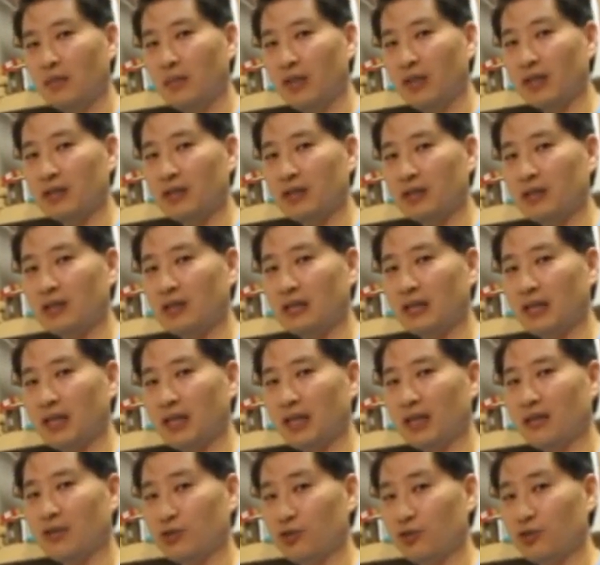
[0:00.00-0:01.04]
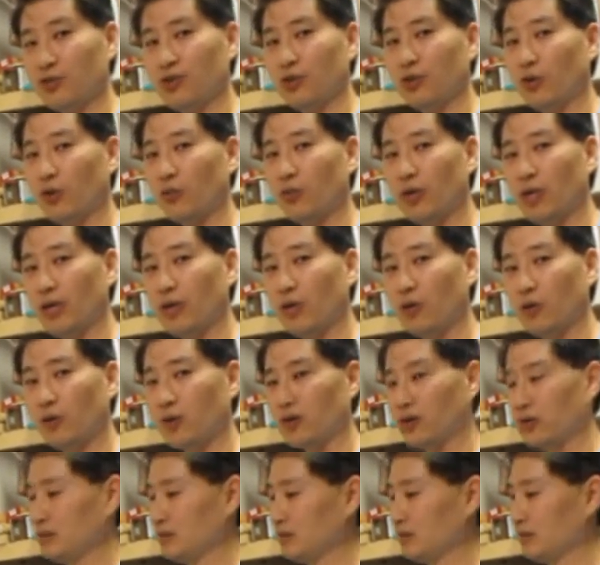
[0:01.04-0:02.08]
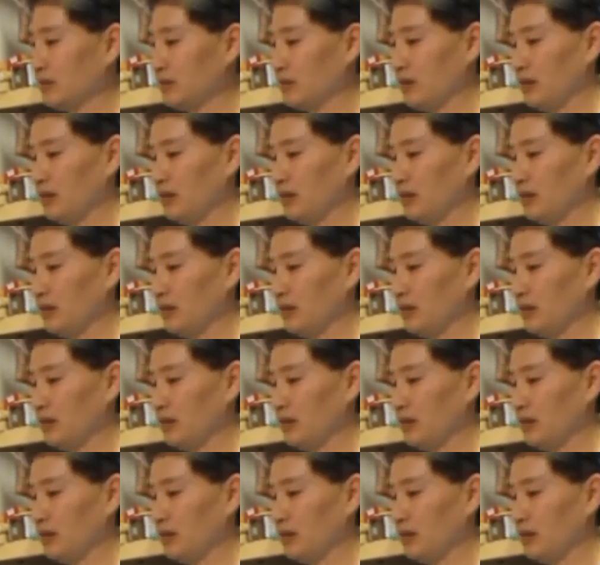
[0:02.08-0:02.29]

because it, there's no recoil